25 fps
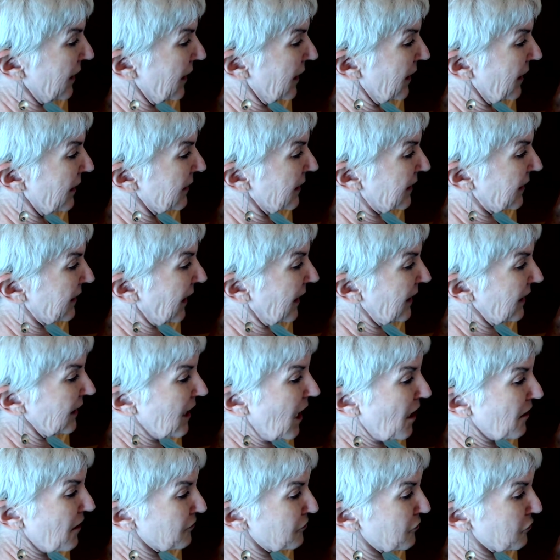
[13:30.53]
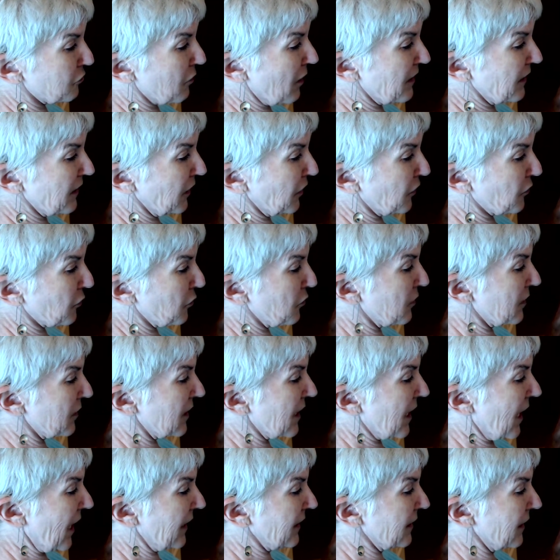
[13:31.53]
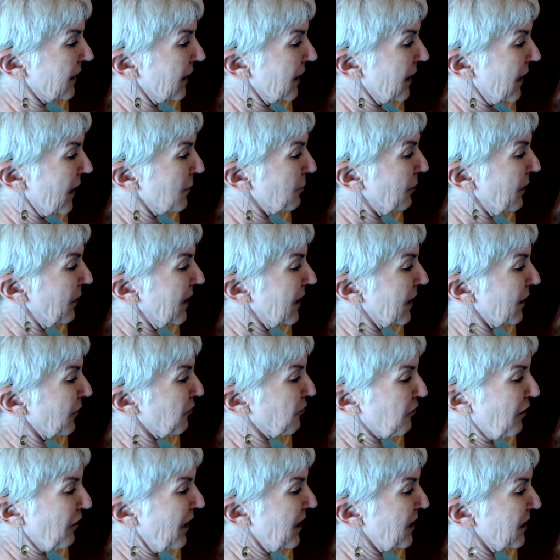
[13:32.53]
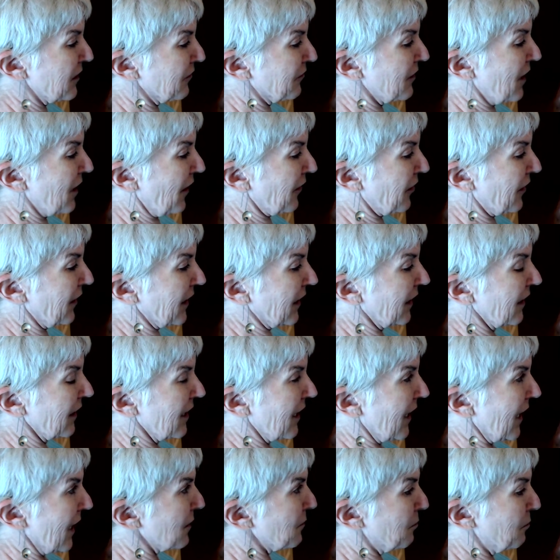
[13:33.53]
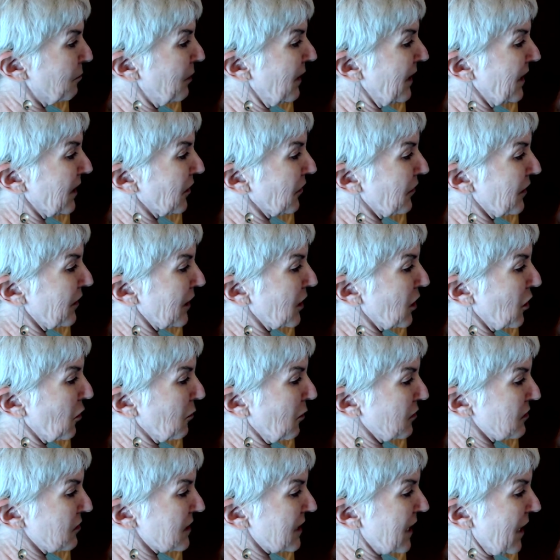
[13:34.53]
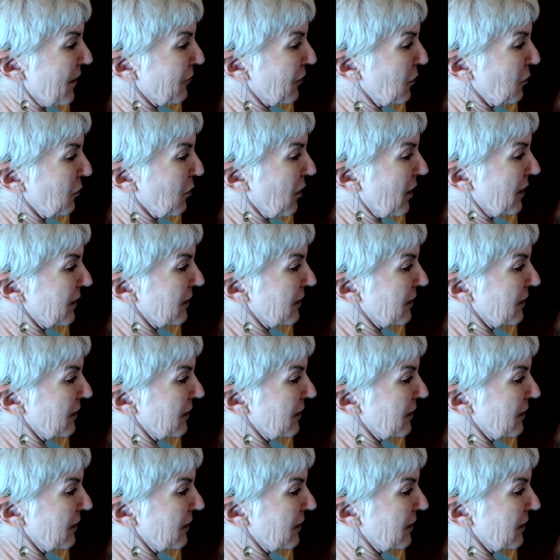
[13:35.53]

that they loved running through the night and being afraid of nothing and bigger than almost everyone.